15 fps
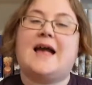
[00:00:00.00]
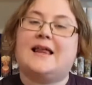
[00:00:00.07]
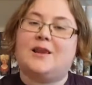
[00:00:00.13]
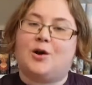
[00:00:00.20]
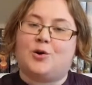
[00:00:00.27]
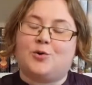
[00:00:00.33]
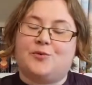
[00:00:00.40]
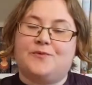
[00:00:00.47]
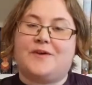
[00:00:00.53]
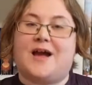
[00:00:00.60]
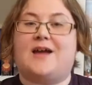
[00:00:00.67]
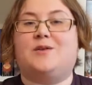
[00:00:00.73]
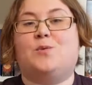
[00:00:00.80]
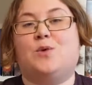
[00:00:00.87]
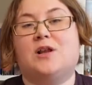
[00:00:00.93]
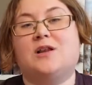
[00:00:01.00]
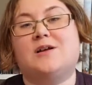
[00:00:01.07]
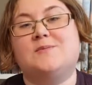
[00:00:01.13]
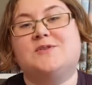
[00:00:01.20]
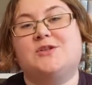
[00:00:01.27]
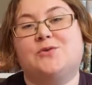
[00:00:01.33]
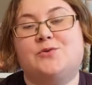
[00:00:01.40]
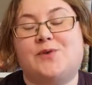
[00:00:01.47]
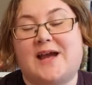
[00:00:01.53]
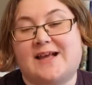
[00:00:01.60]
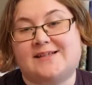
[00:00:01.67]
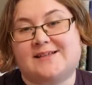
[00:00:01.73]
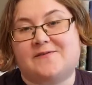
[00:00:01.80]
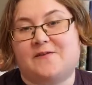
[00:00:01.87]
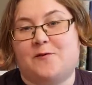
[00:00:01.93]
Hello and welcome to
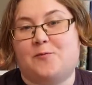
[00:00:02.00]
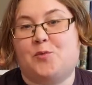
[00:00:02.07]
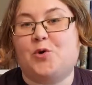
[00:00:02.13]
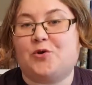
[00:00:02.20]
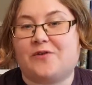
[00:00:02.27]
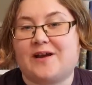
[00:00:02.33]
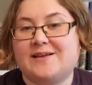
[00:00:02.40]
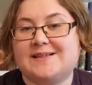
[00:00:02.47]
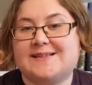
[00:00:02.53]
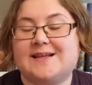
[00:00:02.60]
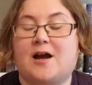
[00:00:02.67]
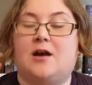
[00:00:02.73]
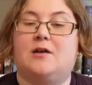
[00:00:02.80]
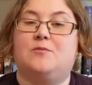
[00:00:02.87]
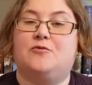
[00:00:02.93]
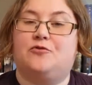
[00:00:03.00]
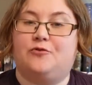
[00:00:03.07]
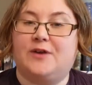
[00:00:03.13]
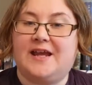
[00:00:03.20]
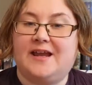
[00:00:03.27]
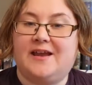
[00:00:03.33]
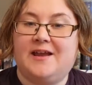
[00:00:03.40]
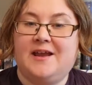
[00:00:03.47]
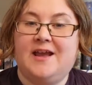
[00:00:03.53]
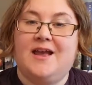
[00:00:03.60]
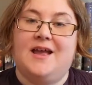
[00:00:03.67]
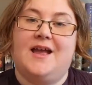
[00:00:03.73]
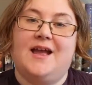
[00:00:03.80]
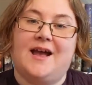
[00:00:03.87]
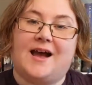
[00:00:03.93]
SFF Bookrex. I'm Marie,
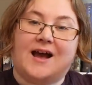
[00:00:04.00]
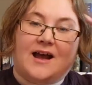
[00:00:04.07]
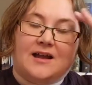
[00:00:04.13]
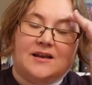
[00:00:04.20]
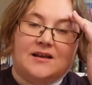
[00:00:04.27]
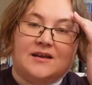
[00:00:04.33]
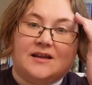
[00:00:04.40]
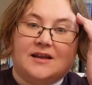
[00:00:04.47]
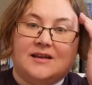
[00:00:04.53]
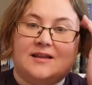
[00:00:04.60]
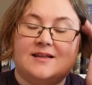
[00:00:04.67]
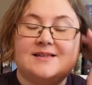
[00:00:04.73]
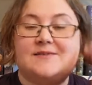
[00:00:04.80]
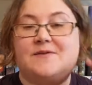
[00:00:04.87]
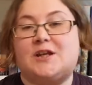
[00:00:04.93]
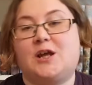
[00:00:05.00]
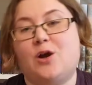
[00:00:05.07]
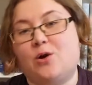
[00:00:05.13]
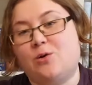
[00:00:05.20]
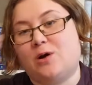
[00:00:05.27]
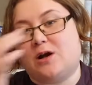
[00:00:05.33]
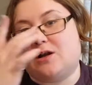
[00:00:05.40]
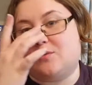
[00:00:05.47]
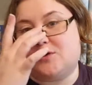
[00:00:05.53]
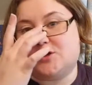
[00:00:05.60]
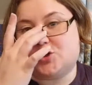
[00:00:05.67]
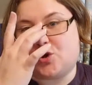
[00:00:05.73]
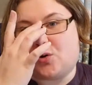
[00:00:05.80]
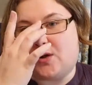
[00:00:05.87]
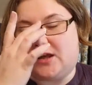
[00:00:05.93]
and in this video I'll be
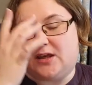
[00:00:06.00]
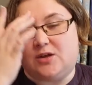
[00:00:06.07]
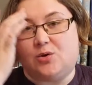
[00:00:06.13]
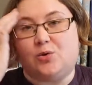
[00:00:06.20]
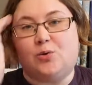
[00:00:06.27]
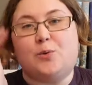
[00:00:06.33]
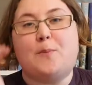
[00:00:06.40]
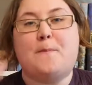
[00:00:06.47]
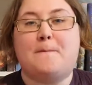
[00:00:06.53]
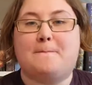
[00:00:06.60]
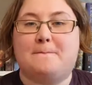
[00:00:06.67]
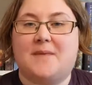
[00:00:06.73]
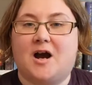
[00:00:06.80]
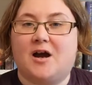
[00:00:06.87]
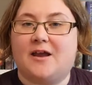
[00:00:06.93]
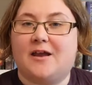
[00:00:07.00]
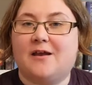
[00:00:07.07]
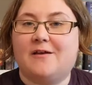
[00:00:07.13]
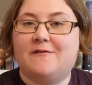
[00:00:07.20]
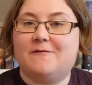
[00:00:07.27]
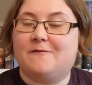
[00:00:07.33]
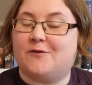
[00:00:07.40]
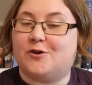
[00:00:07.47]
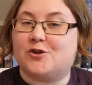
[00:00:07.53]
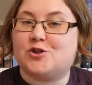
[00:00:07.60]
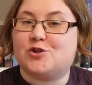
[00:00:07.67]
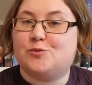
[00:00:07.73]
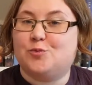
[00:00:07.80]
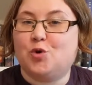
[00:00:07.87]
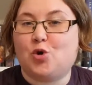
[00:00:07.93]
showing you my
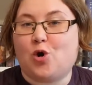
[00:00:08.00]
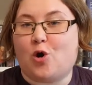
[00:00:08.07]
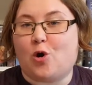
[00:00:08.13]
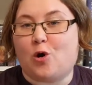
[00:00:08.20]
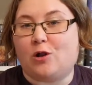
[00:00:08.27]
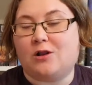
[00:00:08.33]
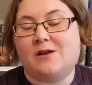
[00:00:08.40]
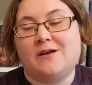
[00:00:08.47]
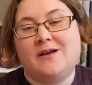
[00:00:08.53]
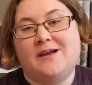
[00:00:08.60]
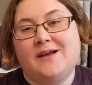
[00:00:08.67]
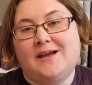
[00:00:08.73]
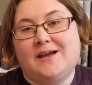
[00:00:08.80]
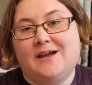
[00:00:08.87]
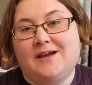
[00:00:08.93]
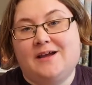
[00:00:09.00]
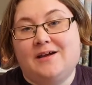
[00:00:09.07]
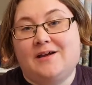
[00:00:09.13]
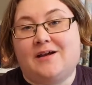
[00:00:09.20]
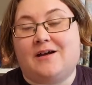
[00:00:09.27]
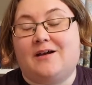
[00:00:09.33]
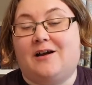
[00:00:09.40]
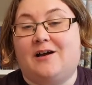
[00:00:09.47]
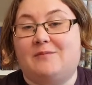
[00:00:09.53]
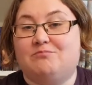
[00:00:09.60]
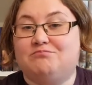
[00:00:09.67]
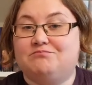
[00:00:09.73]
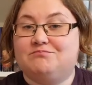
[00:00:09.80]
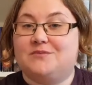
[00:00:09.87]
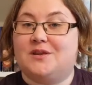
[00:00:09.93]
first book haul. The
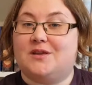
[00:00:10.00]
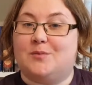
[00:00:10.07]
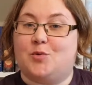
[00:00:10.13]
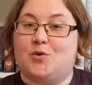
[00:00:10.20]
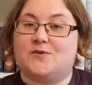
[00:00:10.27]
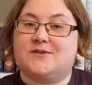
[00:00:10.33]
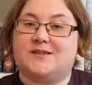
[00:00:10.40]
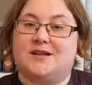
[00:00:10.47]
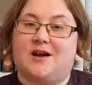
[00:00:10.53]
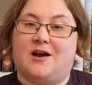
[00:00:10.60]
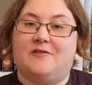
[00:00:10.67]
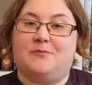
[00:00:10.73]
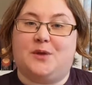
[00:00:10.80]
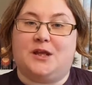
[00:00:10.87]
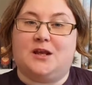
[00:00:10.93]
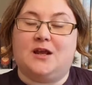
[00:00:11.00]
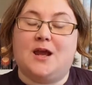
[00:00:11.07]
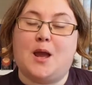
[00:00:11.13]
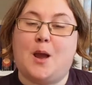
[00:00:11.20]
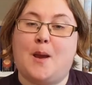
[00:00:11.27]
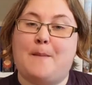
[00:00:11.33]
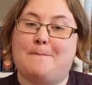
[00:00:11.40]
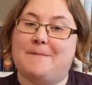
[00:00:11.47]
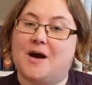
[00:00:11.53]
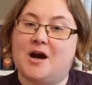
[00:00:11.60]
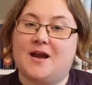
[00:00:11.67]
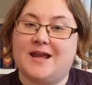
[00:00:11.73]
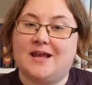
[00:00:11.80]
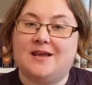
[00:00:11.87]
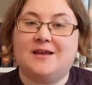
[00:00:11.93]
books that I've been
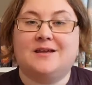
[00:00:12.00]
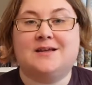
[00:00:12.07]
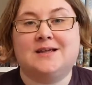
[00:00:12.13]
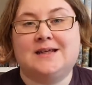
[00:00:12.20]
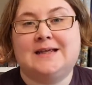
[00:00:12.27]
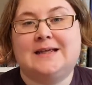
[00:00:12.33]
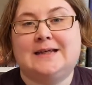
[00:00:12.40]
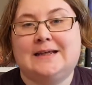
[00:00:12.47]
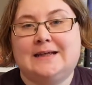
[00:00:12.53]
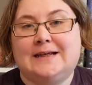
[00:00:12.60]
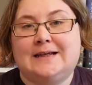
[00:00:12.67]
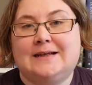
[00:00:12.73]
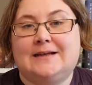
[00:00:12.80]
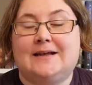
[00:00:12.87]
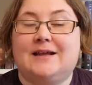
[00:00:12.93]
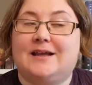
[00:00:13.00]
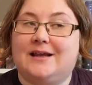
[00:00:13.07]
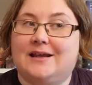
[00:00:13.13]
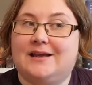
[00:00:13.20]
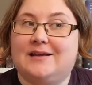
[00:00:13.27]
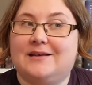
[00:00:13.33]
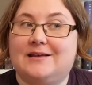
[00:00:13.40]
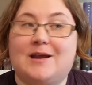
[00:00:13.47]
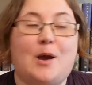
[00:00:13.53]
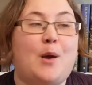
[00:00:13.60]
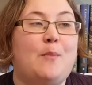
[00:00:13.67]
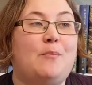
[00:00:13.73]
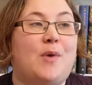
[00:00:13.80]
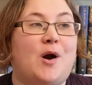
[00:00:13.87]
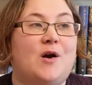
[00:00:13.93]
buying in
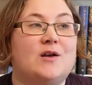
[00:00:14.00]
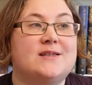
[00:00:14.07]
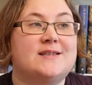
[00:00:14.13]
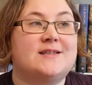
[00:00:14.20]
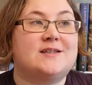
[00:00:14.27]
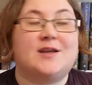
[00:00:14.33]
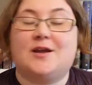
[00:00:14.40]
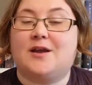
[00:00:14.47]
past,